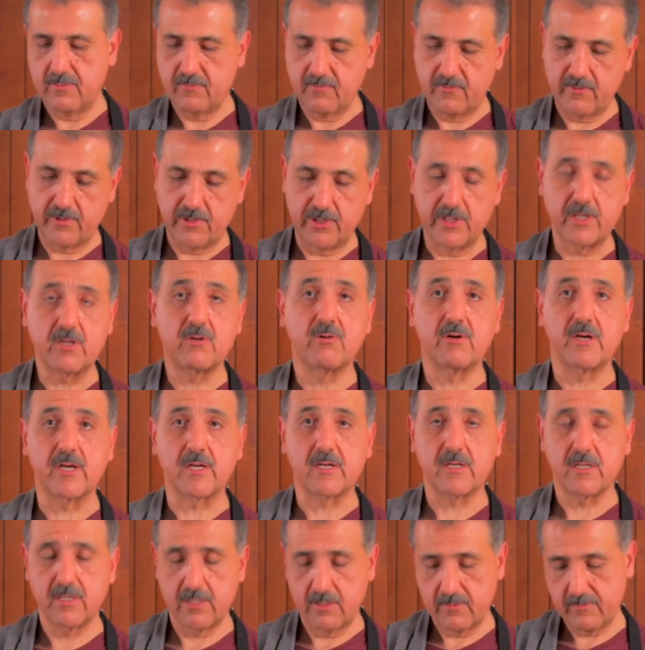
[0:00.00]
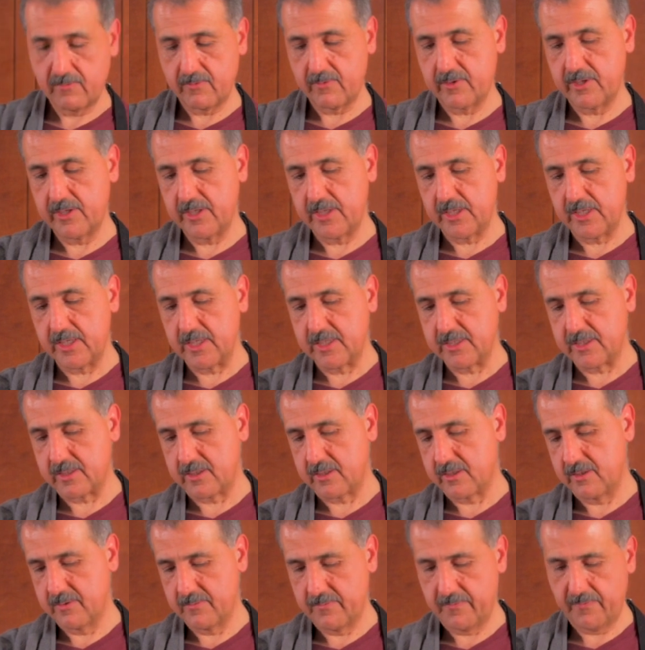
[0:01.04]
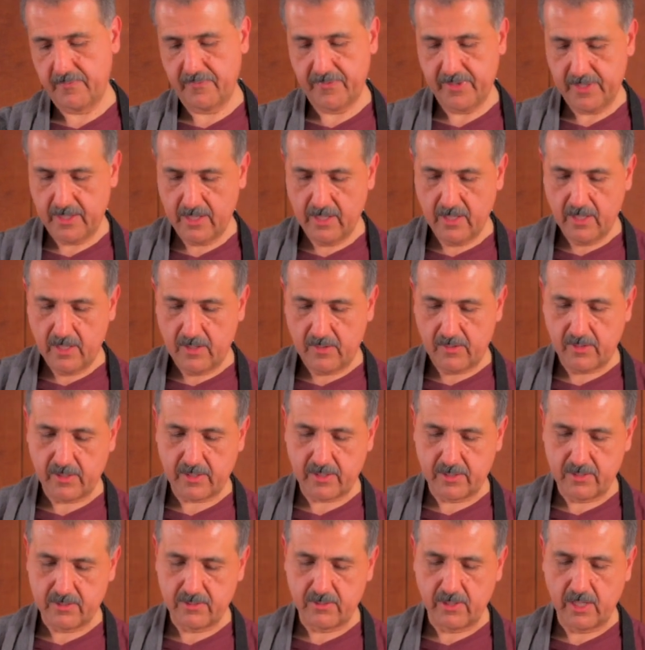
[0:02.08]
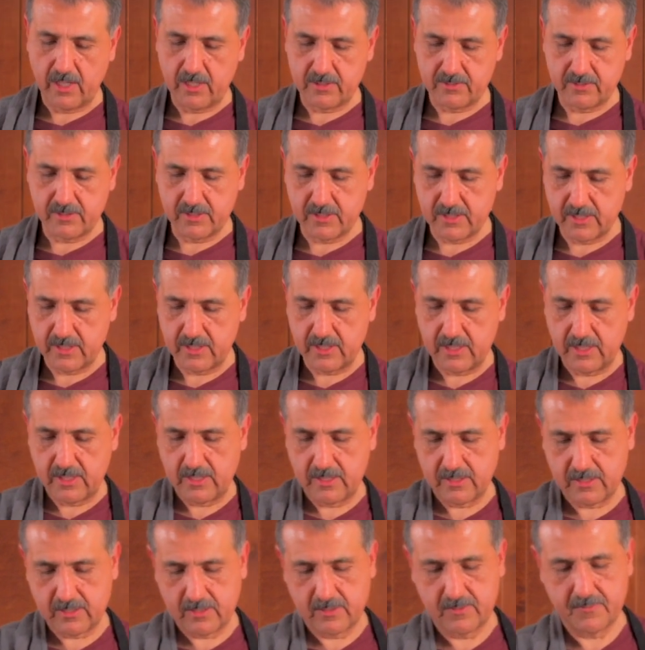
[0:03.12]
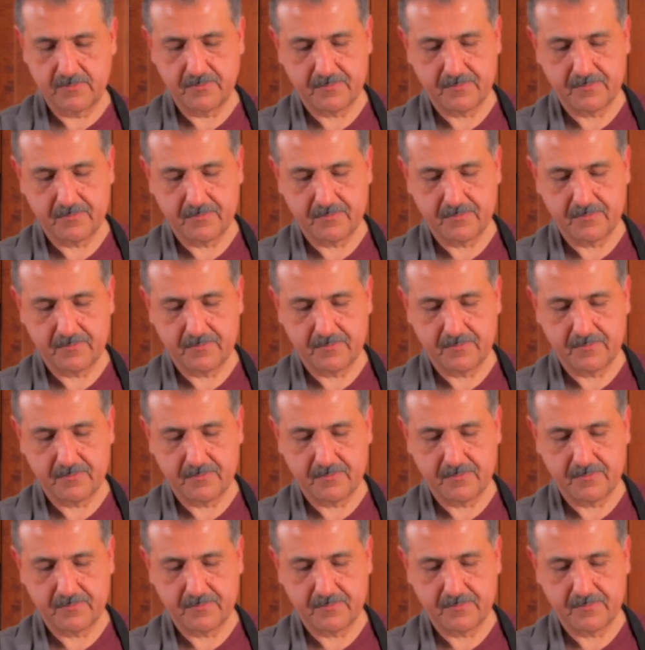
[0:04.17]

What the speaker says: Very quick, very easy. You can do hundreds of these